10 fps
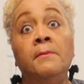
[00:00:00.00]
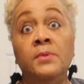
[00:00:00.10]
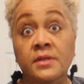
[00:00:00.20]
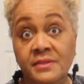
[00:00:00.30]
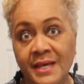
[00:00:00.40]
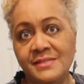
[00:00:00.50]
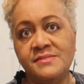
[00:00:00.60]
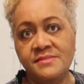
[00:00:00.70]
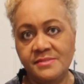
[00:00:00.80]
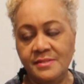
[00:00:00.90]
but
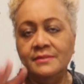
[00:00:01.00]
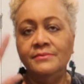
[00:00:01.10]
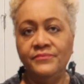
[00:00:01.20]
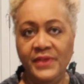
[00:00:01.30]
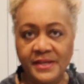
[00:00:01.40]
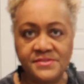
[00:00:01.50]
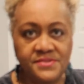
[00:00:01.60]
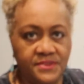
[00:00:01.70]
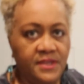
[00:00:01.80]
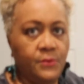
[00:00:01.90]
that's
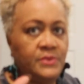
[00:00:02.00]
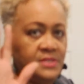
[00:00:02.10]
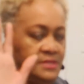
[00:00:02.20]
the thing with